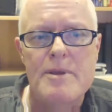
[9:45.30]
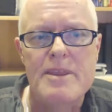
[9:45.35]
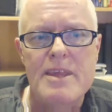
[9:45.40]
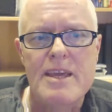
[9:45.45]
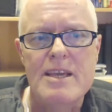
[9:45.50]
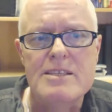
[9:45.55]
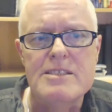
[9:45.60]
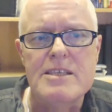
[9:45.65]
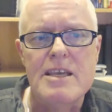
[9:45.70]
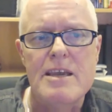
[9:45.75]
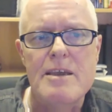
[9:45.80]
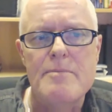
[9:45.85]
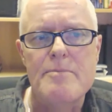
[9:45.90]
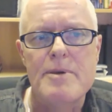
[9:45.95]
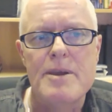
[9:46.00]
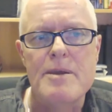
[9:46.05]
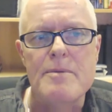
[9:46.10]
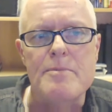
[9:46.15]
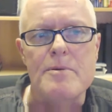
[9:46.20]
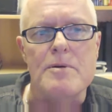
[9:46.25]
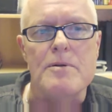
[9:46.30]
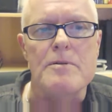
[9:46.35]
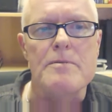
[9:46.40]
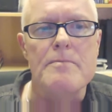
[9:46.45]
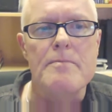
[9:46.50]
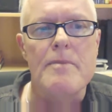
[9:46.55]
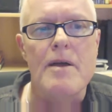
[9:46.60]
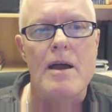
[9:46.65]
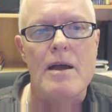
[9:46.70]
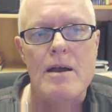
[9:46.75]
But the SA
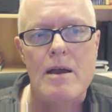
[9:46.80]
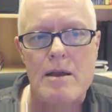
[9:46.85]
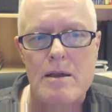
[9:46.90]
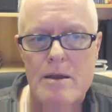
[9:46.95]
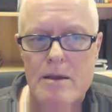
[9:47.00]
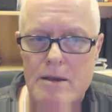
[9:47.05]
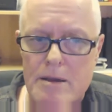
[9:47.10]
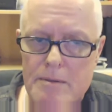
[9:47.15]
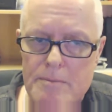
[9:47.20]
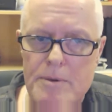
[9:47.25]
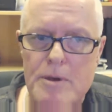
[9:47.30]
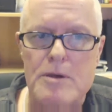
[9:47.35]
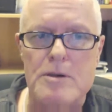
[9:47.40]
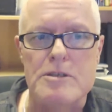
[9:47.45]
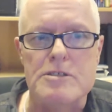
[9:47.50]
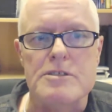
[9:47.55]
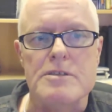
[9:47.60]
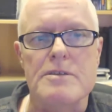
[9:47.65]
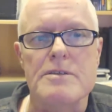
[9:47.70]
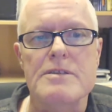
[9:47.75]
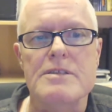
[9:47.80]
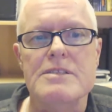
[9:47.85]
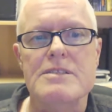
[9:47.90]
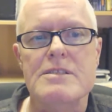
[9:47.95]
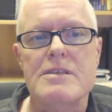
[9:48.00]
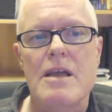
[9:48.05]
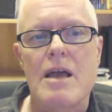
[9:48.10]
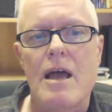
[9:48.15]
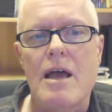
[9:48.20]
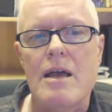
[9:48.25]

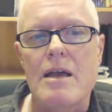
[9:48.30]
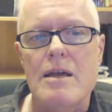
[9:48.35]
person